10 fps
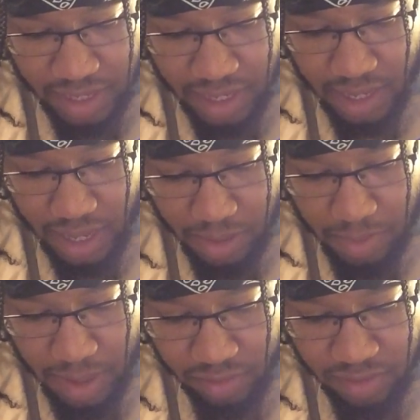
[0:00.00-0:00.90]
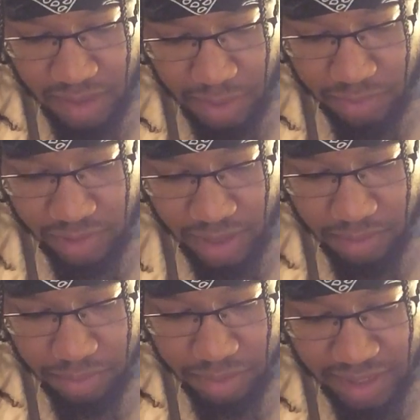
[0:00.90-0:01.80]
And Yahweh B'Ashem
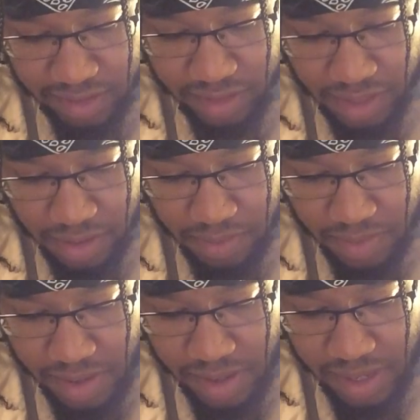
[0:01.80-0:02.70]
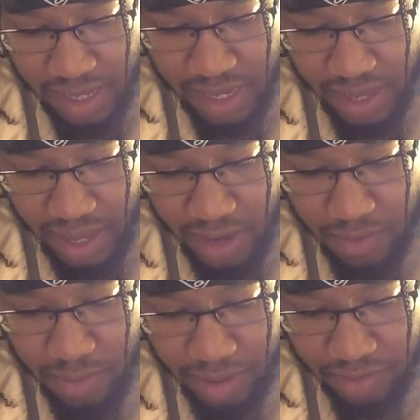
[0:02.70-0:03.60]
Yahawashi blessed them, and
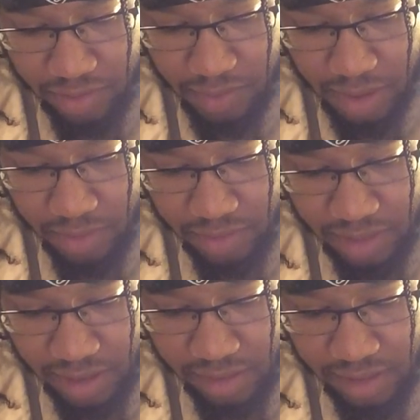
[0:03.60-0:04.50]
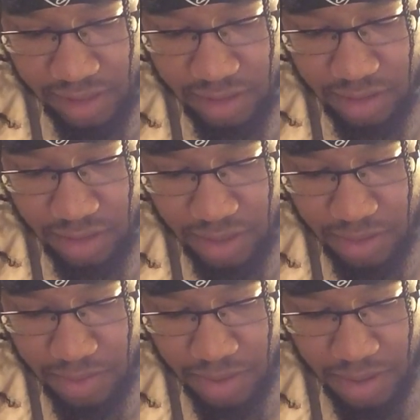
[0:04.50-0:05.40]
Yahweh B'Ashem Yahawashi said unto
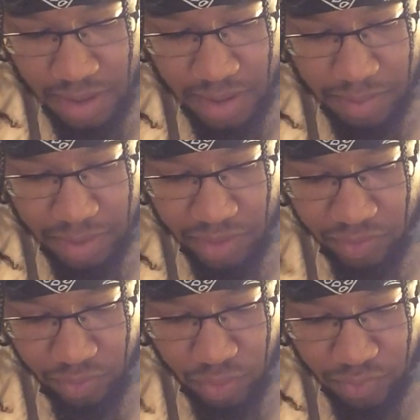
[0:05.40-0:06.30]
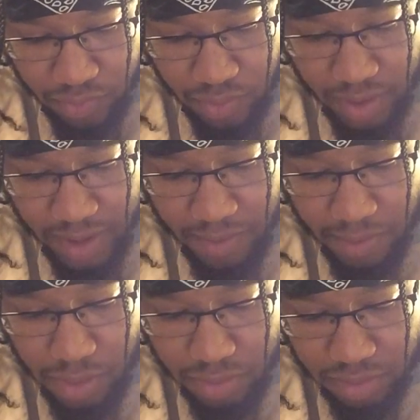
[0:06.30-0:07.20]
them, Be fruitful and
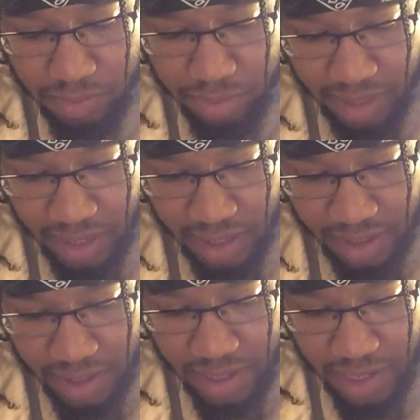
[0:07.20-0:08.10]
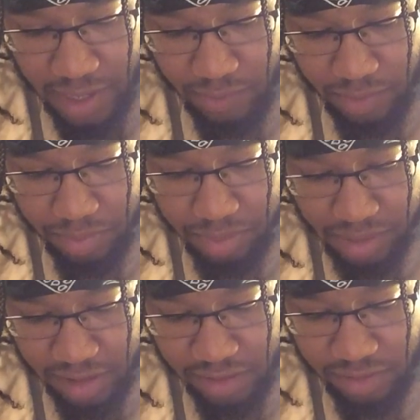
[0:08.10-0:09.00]
multiply and
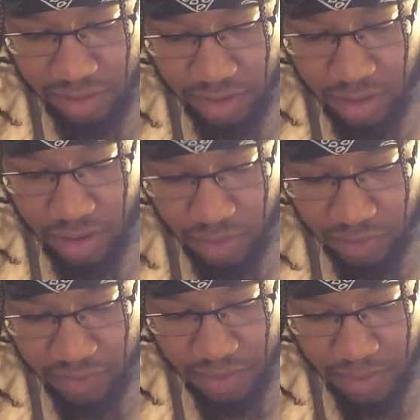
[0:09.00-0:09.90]
replenish the earth."